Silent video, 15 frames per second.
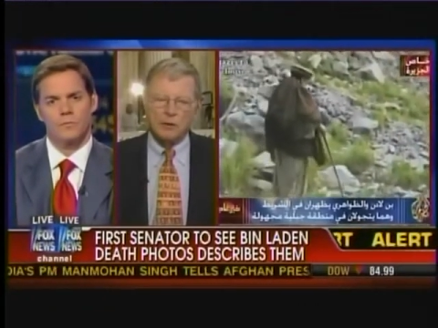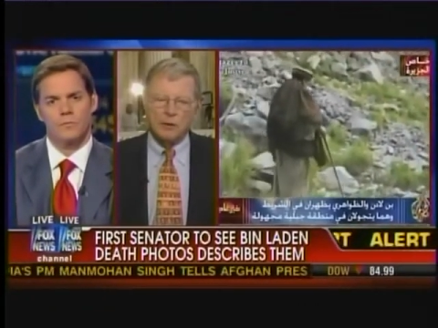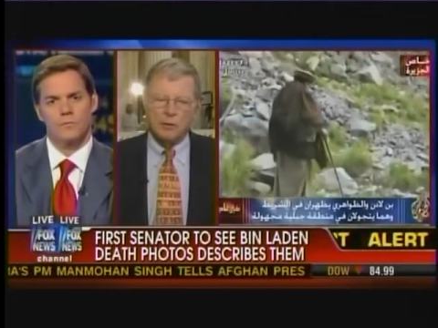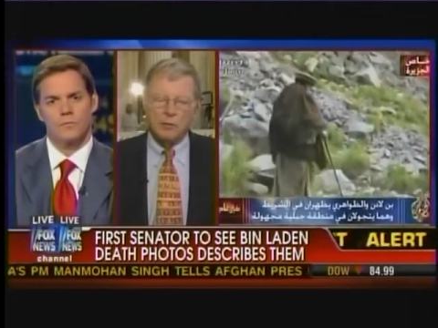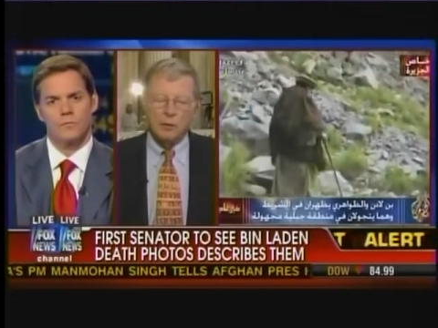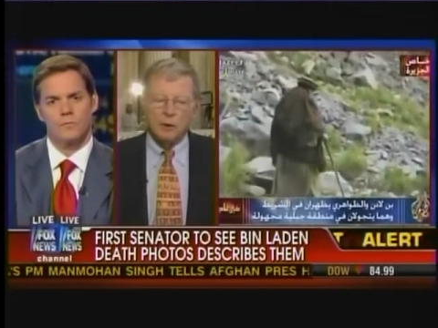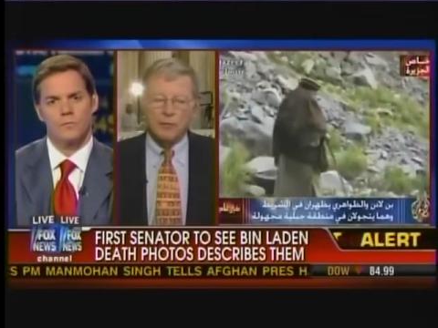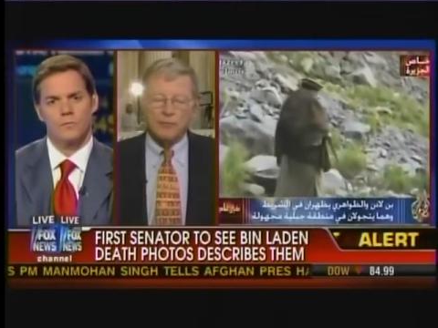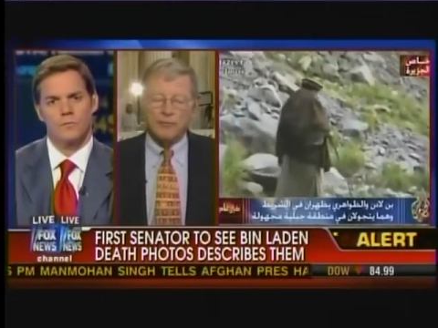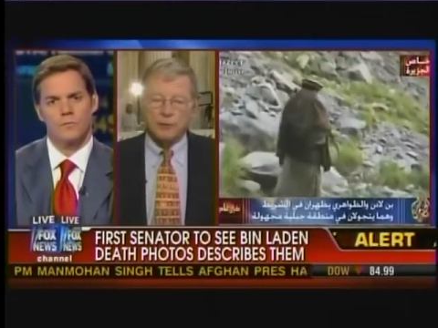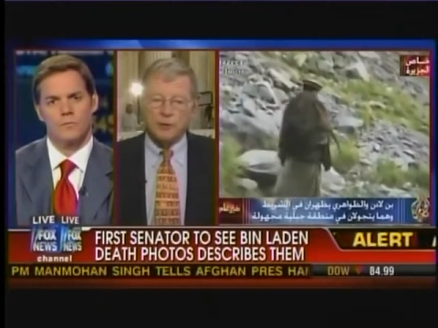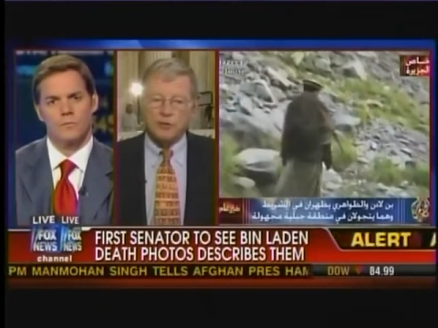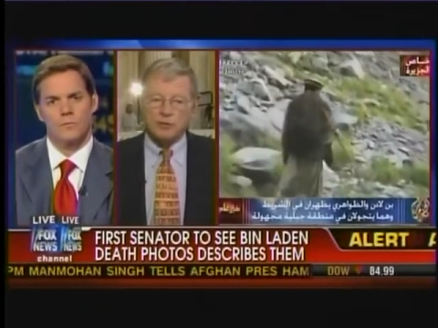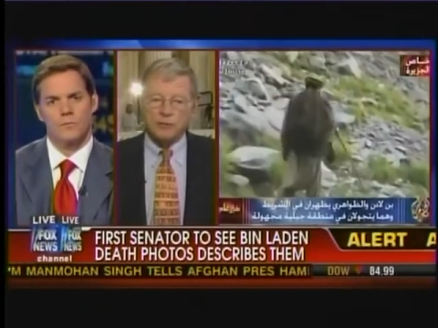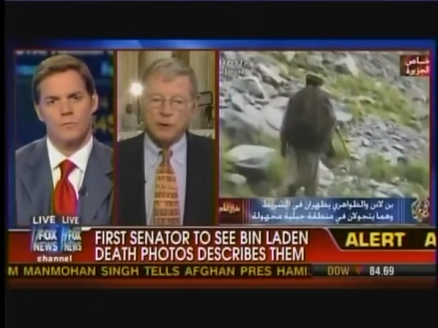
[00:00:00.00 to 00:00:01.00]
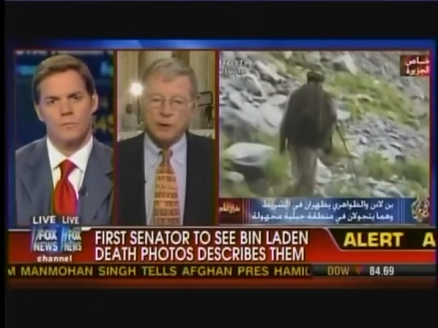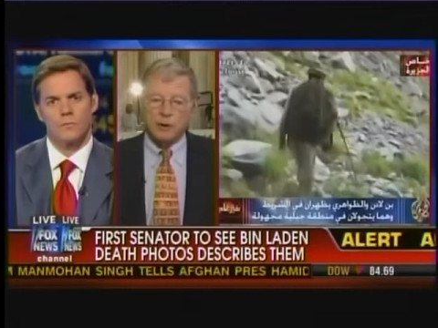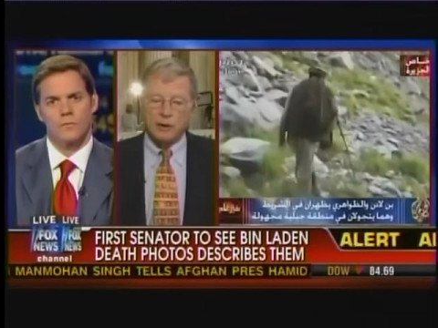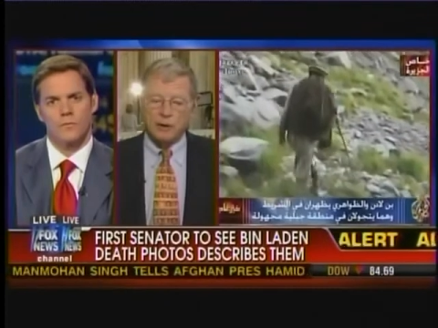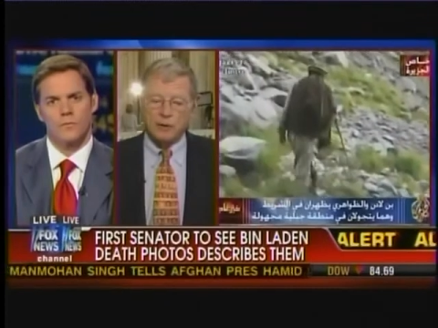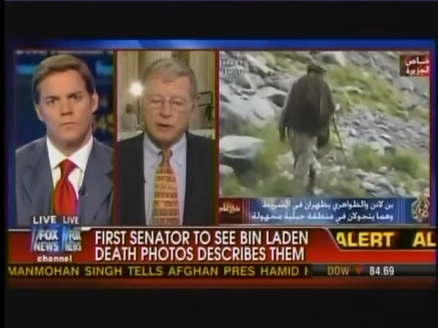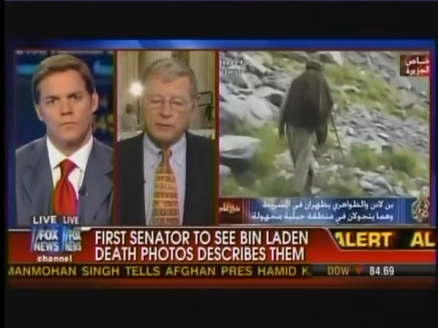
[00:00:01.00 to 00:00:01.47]
Speaker 1: Well, first of all,
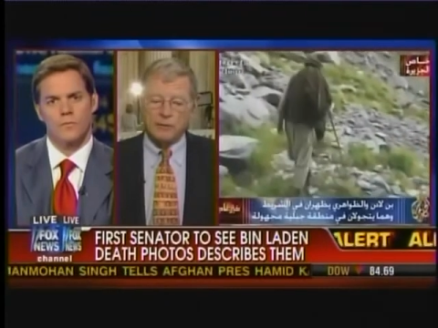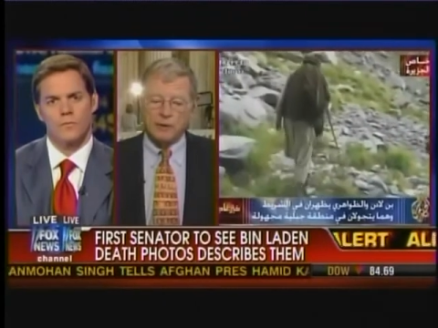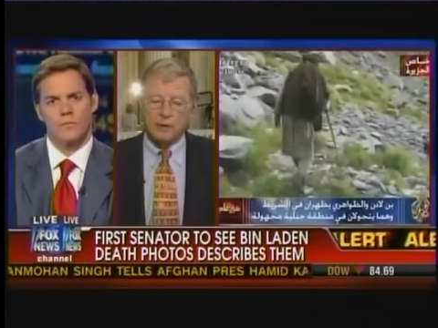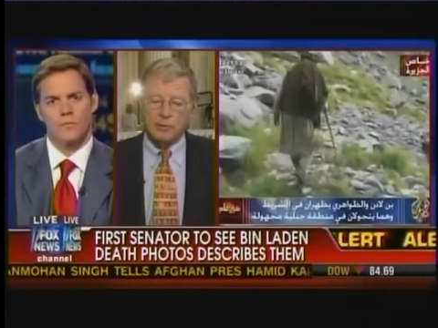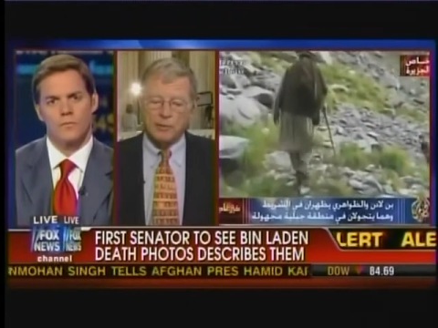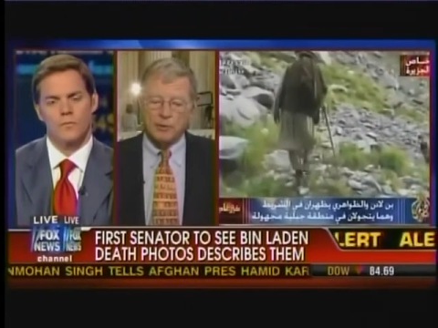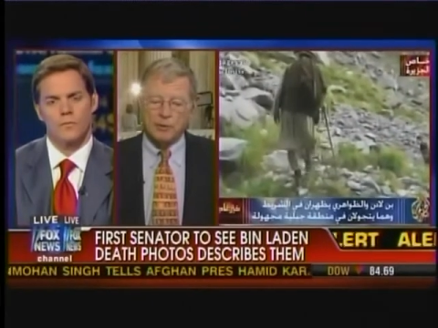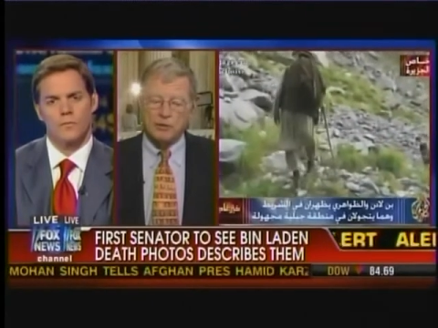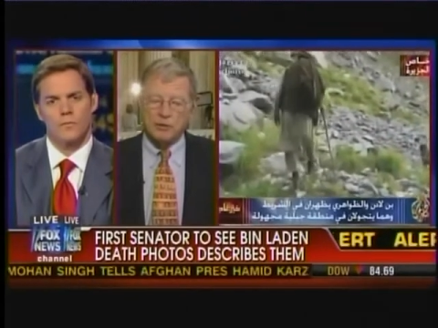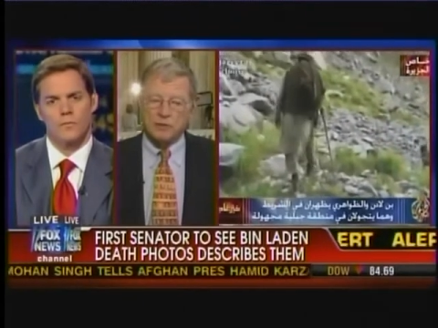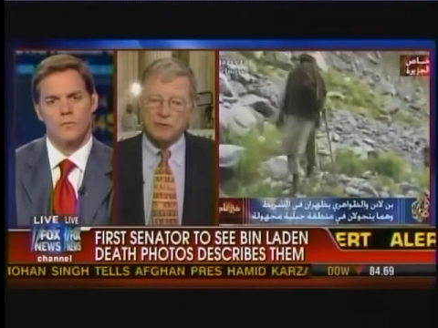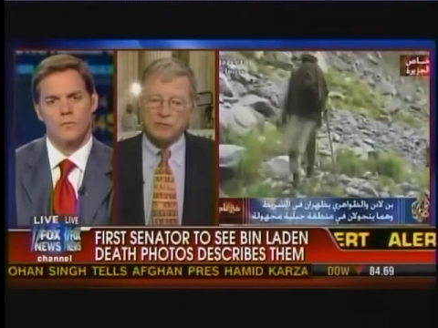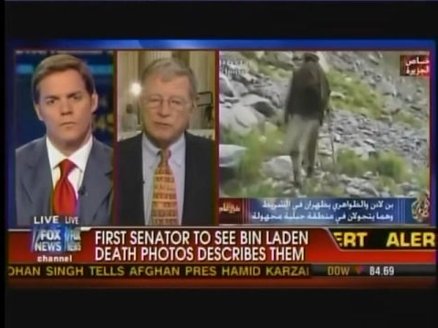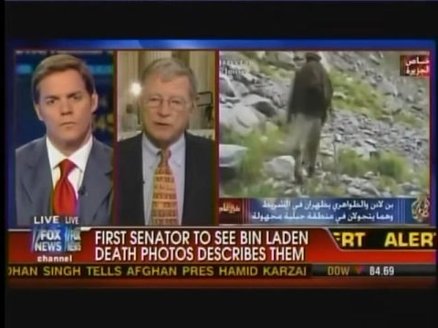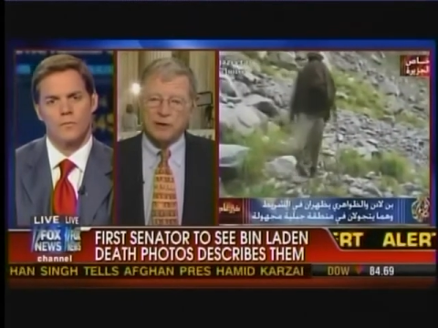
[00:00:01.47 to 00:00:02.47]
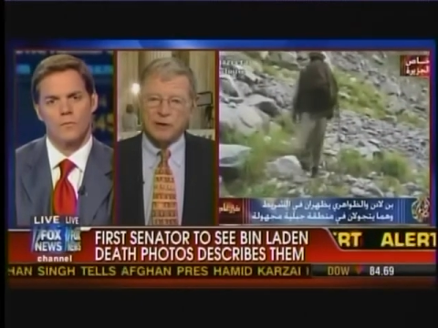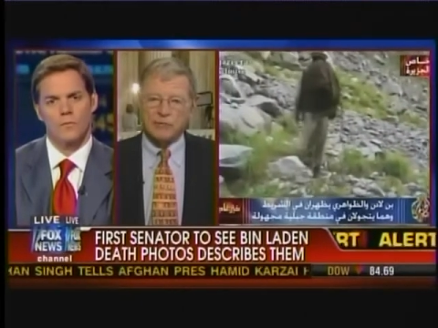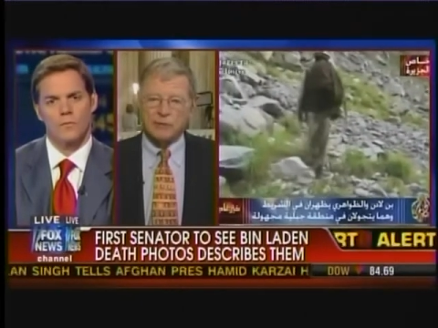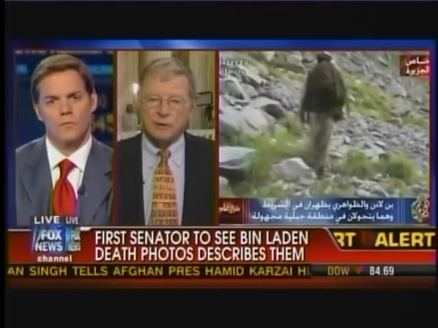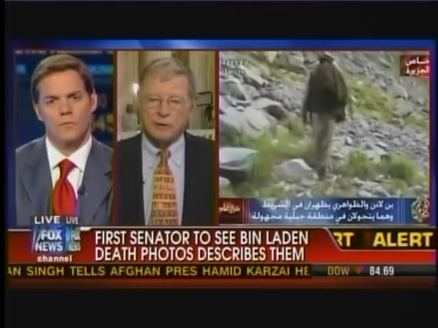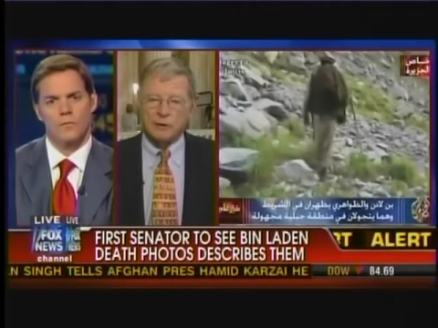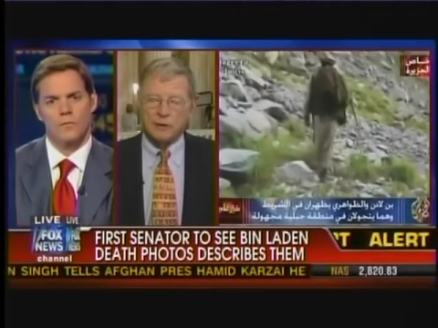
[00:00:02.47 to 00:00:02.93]
I appreciate the fact
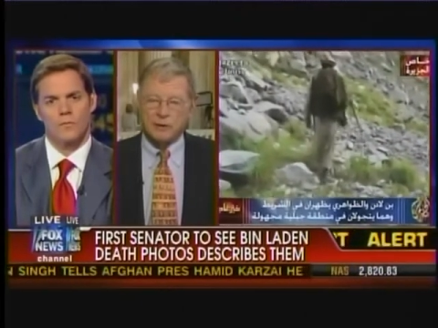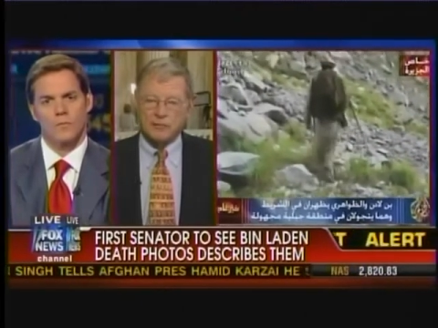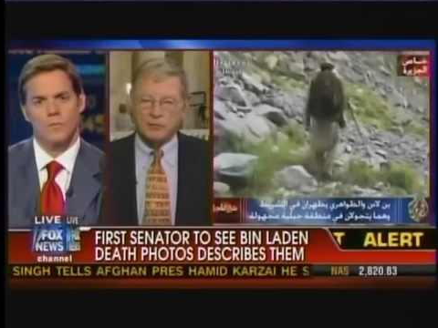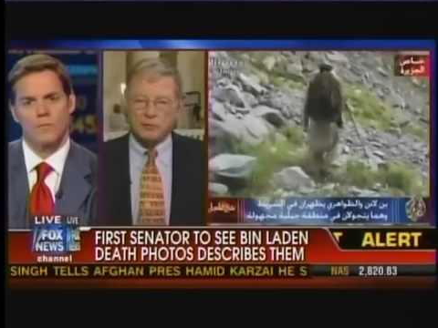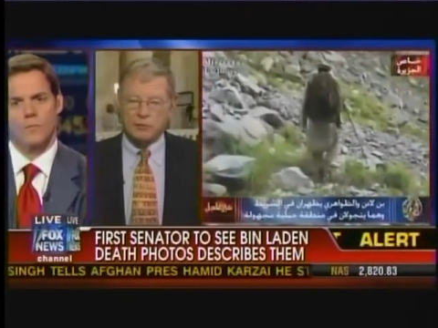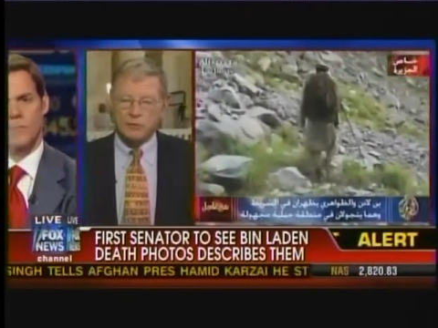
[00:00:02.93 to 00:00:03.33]
that after